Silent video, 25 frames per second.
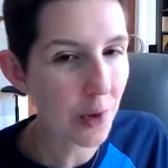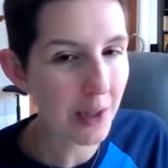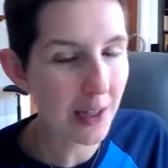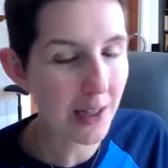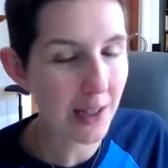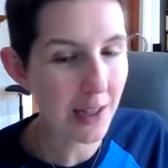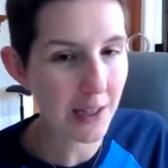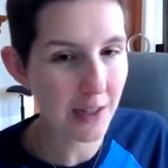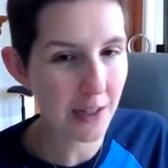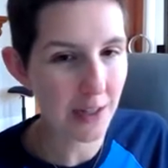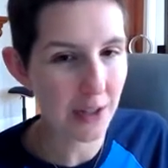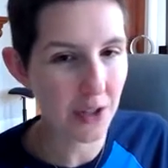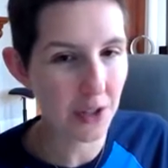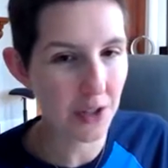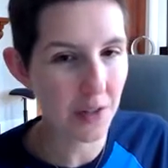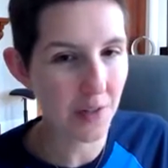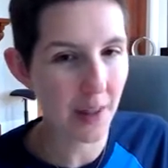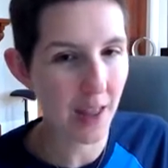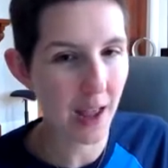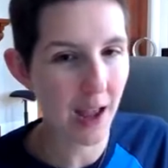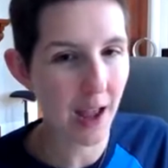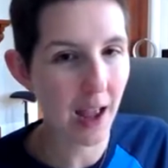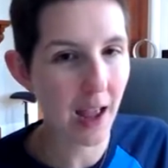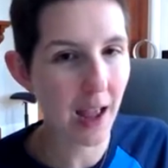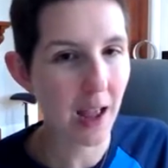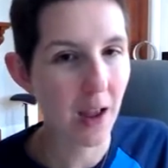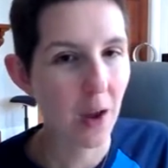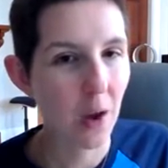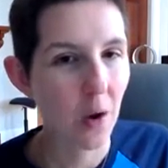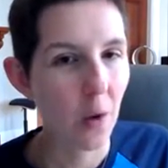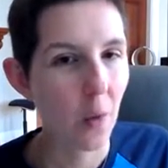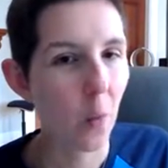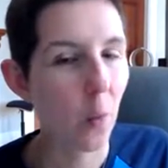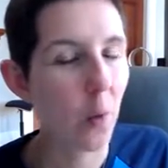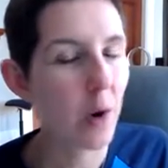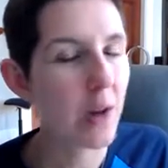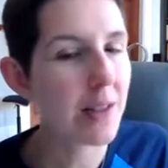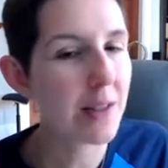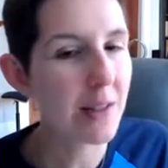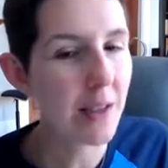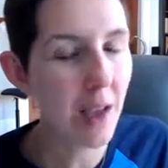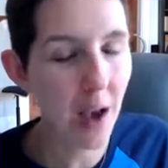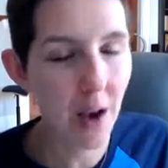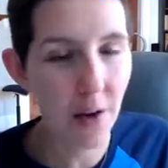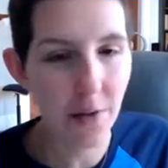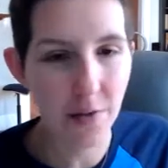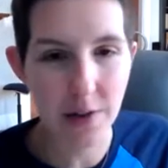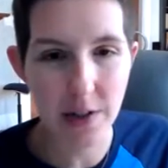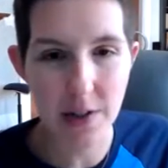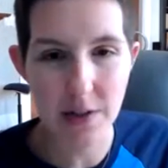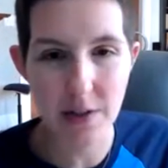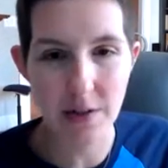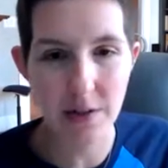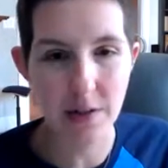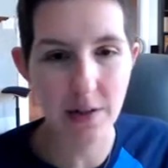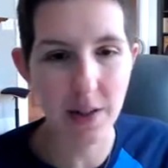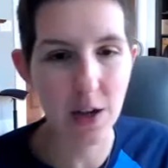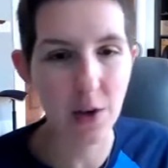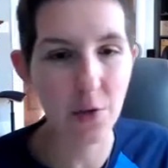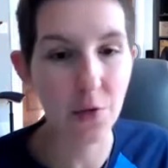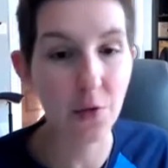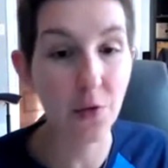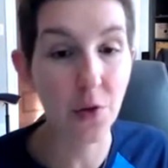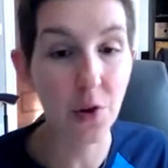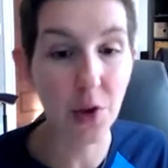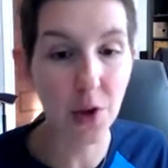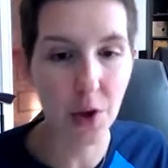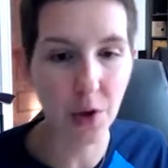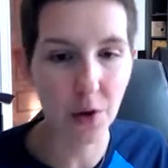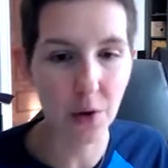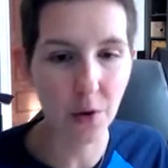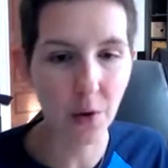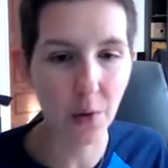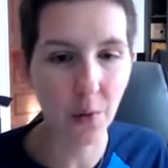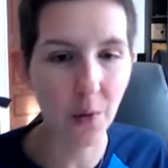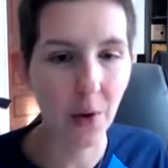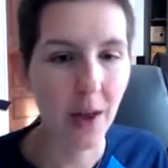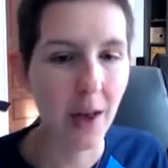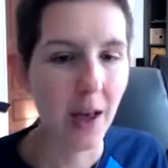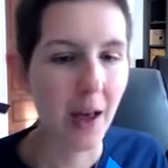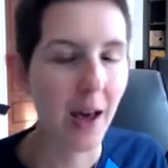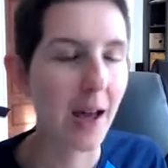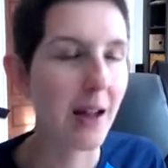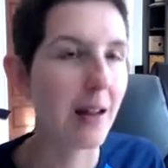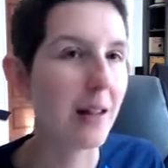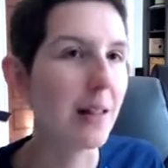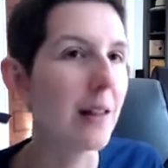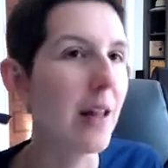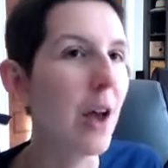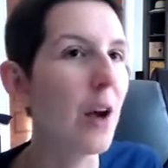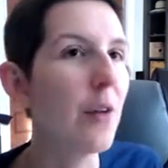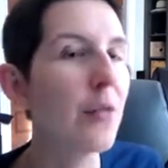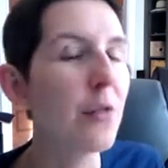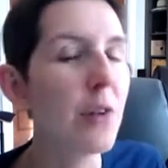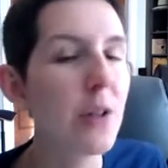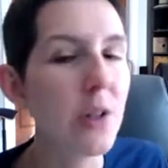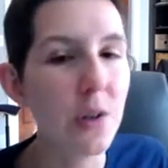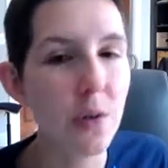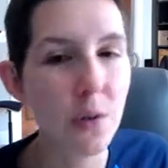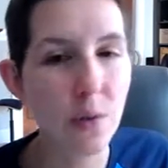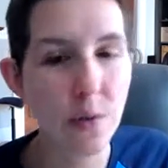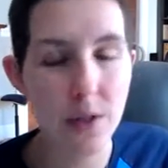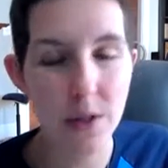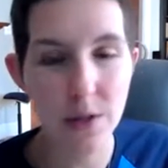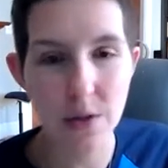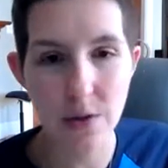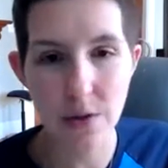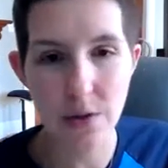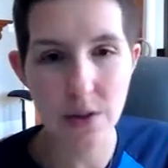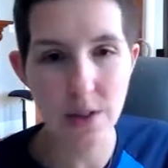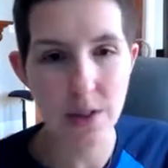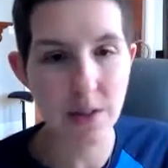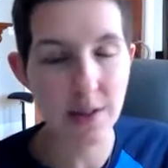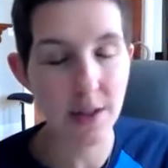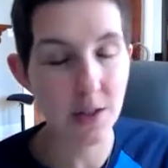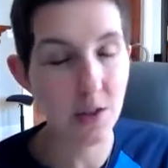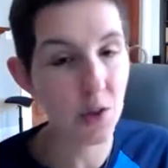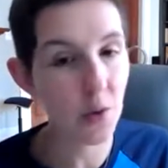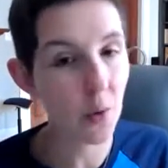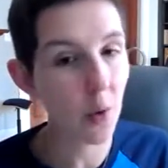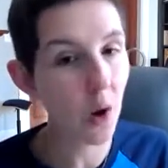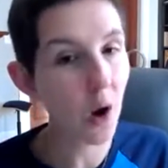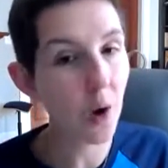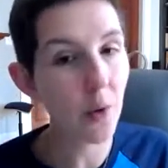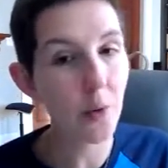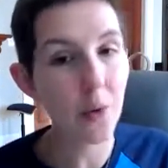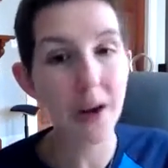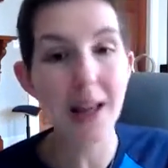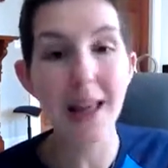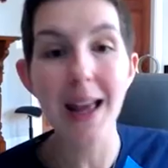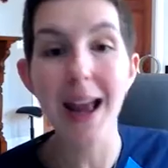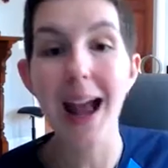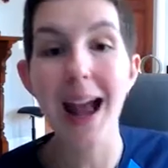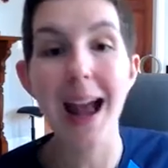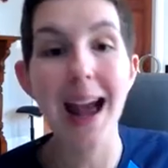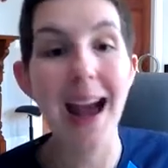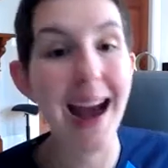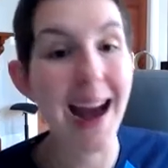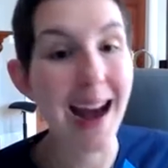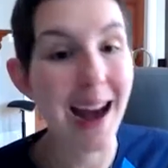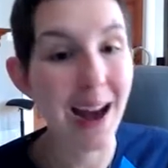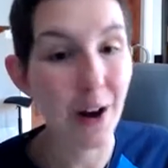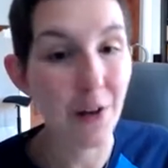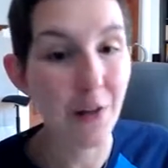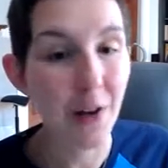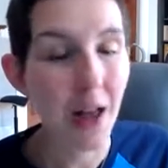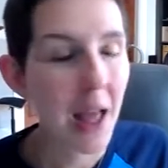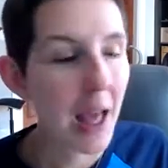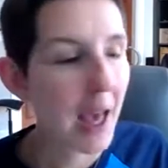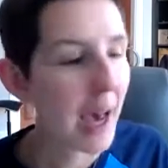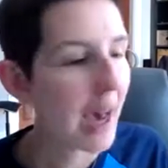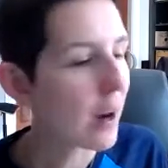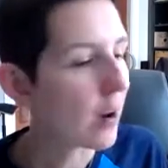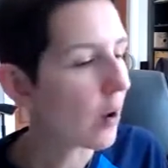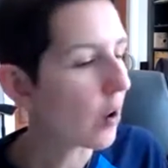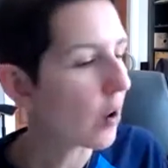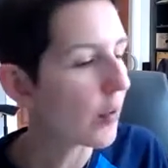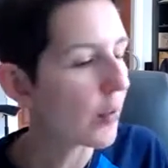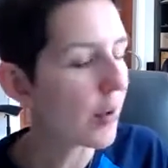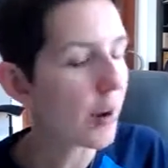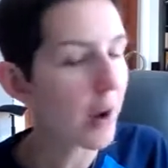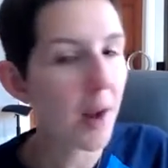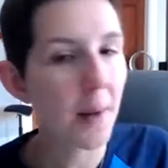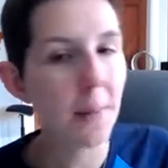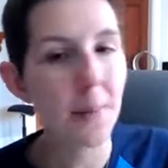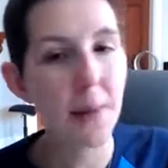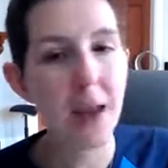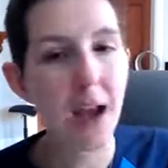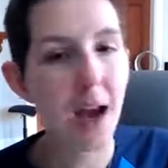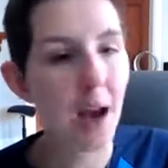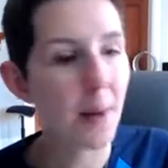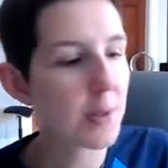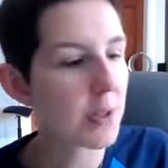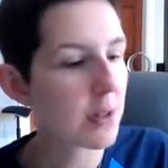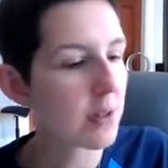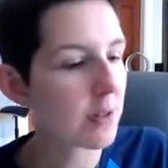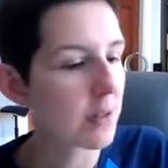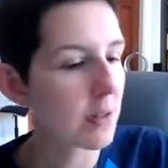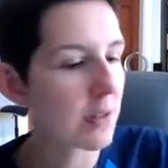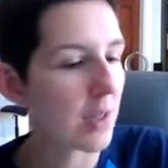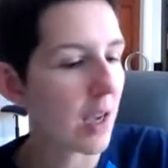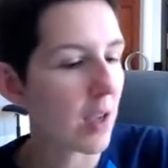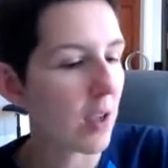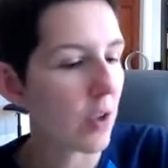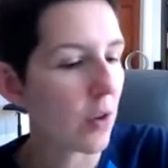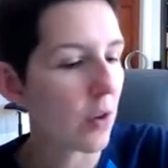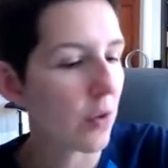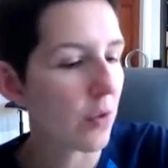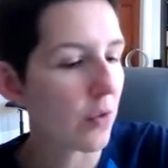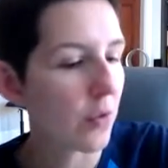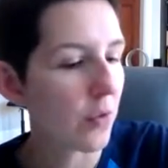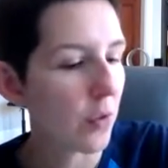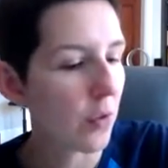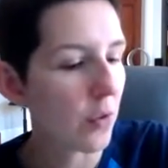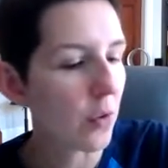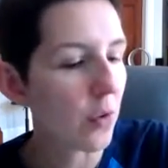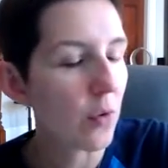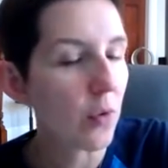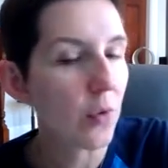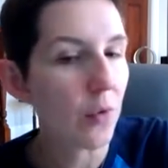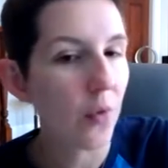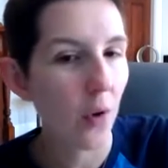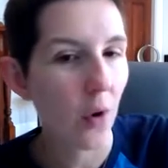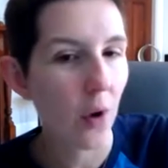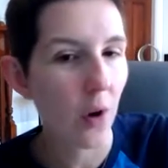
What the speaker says: condition that, what does confidence look like for you, how to leverage the resources that you already have, how to overcome the obstacles that you've